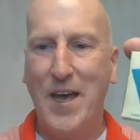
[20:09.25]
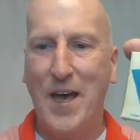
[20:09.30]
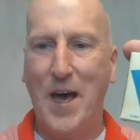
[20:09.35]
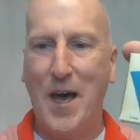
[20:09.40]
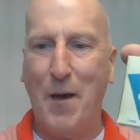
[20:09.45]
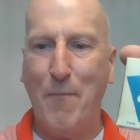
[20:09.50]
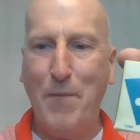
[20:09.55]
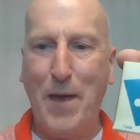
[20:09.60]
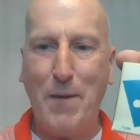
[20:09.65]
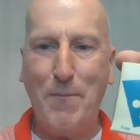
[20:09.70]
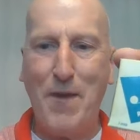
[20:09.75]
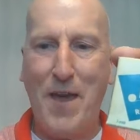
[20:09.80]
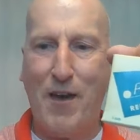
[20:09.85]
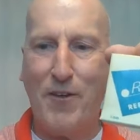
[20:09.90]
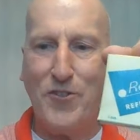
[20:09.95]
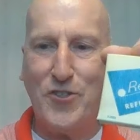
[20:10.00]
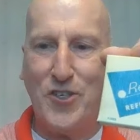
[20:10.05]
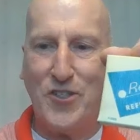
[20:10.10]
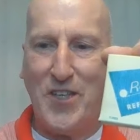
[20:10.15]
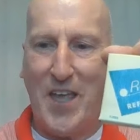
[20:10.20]
Maybe
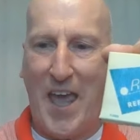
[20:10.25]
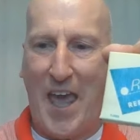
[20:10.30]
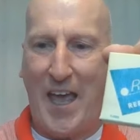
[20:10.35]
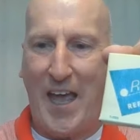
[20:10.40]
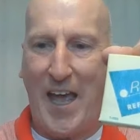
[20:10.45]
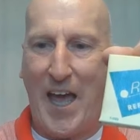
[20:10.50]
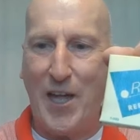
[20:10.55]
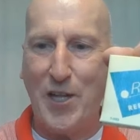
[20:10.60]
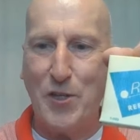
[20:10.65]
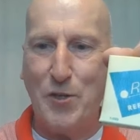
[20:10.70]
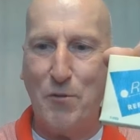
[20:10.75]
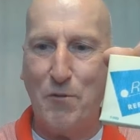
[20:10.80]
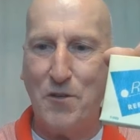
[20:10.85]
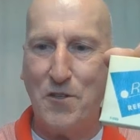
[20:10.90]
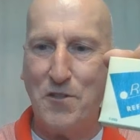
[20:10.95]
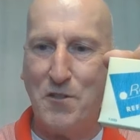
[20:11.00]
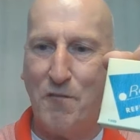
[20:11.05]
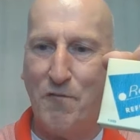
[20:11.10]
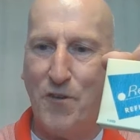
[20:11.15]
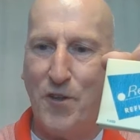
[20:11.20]
I'll just hang on to it
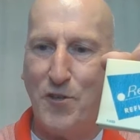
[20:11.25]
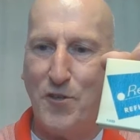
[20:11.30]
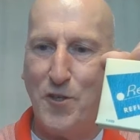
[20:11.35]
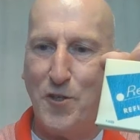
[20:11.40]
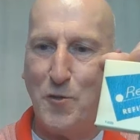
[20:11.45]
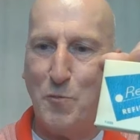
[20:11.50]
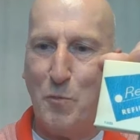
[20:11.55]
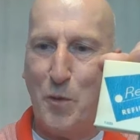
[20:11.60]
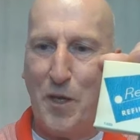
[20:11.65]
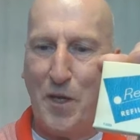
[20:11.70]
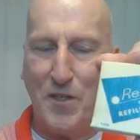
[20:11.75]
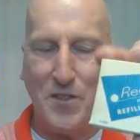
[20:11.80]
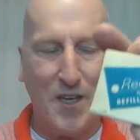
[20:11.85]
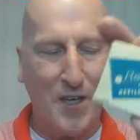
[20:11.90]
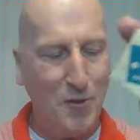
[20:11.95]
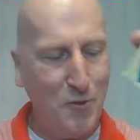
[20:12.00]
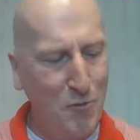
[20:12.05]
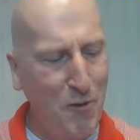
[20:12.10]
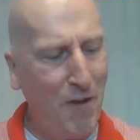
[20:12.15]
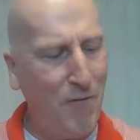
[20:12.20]
as a vintage piece.
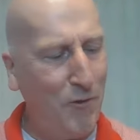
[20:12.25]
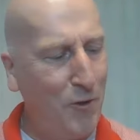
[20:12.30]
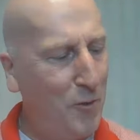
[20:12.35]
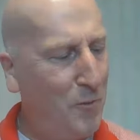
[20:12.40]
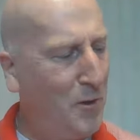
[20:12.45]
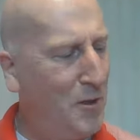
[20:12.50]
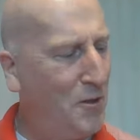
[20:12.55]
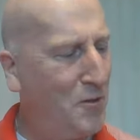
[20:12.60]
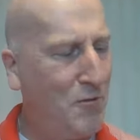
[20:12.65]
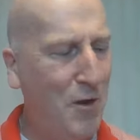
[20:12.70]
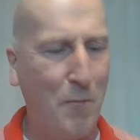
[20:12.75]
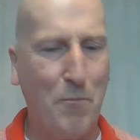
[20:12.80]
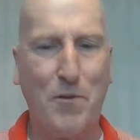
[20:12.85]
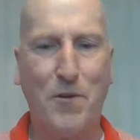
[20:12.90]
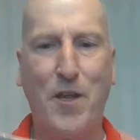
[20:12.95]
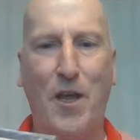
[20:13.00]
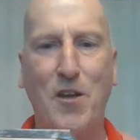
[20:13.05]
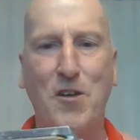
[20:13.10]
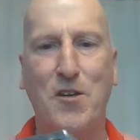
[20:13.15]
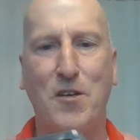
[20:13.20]
I do have a little bit of
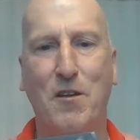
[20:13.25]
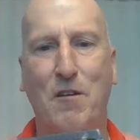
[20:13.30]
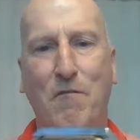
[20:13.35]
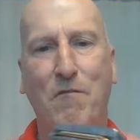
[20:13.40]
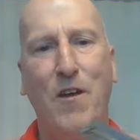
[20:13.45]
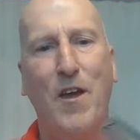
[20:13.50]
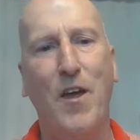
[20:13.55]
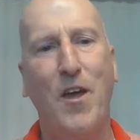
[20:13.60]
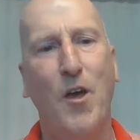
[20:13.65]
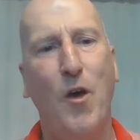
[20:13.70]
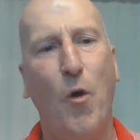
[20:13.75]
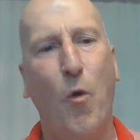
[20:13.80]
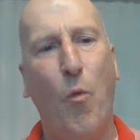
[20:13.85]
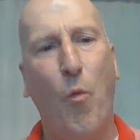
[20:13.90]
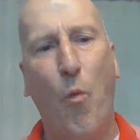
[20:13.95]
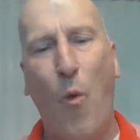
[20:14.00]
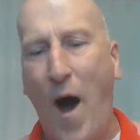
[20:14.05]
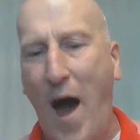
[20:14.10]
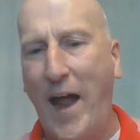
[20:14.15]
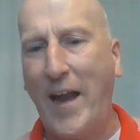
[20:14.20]
trepidation of
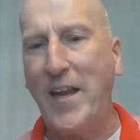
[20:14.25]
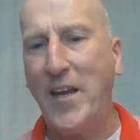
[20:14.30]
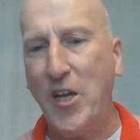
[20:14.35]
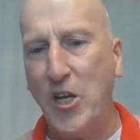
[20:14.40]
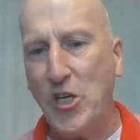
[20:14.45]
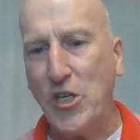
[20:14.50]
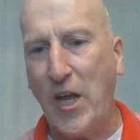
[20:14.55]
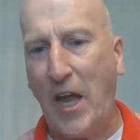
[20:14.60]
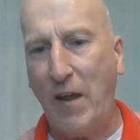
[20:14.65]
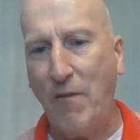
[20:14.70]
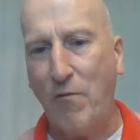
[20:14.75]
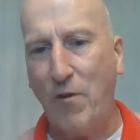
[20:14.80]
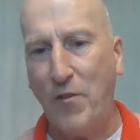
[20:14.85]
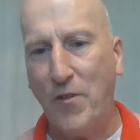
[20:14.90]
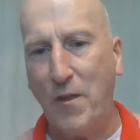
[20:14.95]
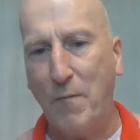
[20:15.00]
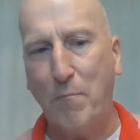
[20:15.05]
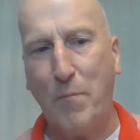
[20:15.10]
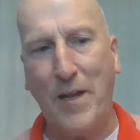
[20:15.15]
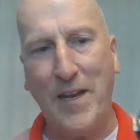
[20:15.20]
wanting to shave
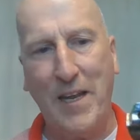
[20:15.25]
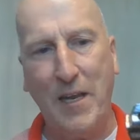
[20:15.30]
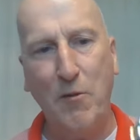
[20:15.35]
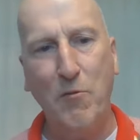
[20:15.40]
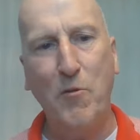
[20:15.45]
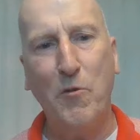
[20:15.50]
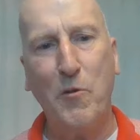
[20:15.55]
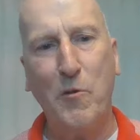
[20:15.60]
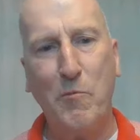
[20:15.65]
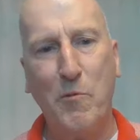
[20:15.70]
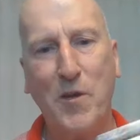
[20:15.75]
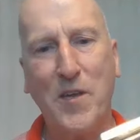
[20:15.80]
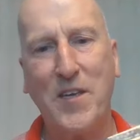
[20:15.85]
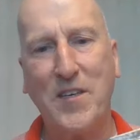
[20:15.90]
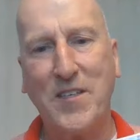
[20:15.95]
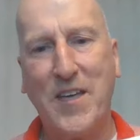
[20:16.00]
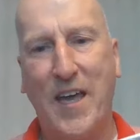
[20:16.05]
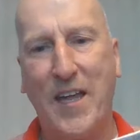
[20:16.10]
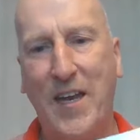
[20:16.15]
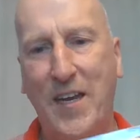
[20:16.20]
with it, but it really
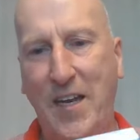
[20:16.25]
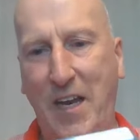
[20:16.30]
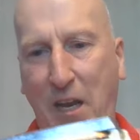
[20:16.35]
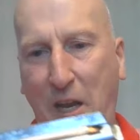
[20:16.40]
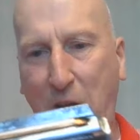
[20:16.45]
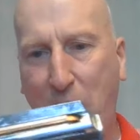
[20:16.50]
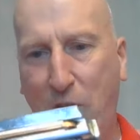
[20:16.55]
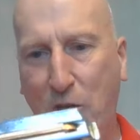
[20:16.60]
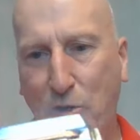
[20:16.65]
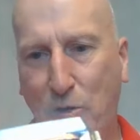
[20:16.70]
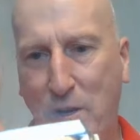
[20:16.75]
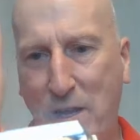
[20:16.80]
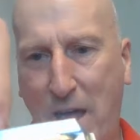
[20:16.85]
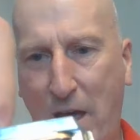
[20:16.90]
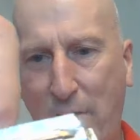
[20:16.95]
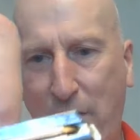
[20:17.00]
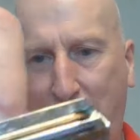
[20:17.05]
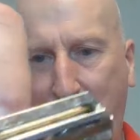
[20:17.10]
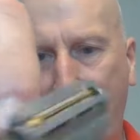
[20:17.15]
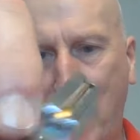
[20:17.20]
is kind of neat. Here, I'll show you
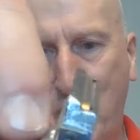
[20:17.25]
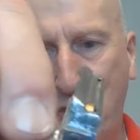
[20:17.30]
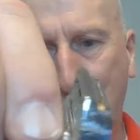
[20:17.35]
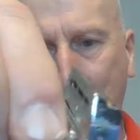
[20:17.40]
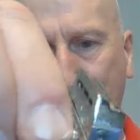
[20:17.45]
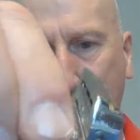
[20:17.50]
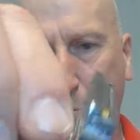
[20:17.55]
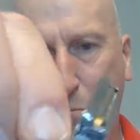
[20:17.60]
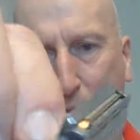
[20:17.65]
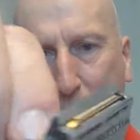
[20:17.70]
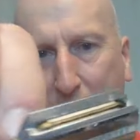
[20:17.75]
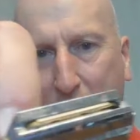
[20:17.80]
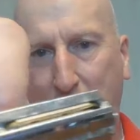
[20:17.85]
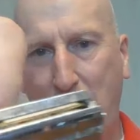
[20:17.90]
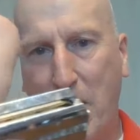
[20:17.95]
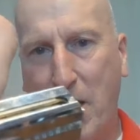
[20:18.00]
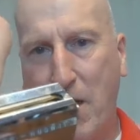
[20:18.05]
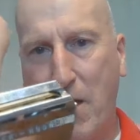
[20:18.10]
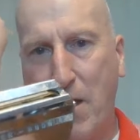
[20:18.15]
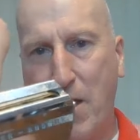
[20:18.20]
how I can turn the
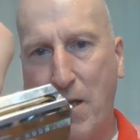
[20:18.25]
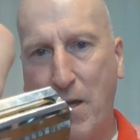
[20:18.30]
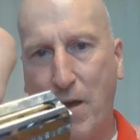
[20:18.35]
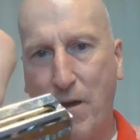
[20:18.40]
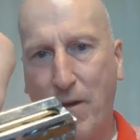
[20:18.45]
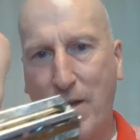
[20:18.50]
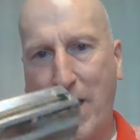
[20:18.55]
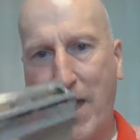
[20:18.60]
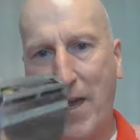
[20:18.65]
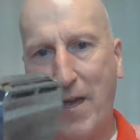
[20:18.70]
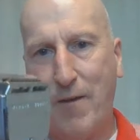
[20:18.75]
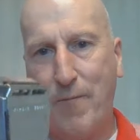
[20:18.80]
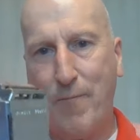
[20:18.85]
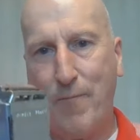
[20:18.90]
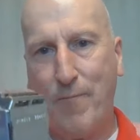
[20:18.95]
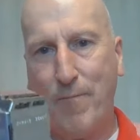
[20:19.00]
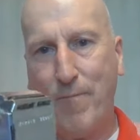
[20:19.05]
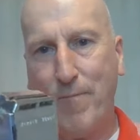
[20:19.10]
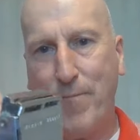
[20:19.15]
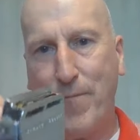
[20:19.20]
blade, okay?
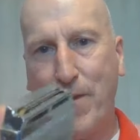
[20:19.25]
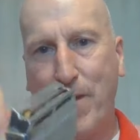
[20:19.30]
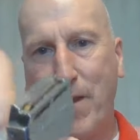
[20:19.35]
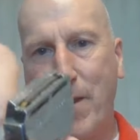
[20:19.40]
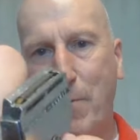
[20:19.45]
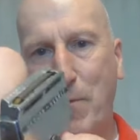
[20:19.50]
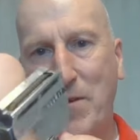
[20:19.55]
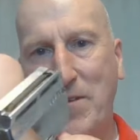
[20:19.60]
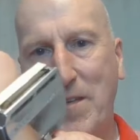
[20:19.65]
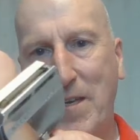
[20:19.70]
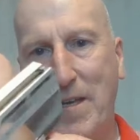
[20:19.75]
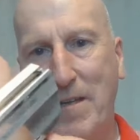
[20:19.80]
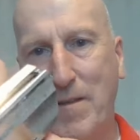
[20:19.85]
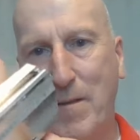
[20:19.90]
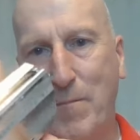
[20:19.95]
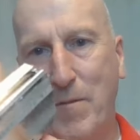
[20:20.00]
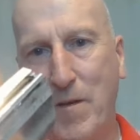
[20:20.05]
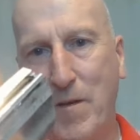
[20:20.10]
Let me see.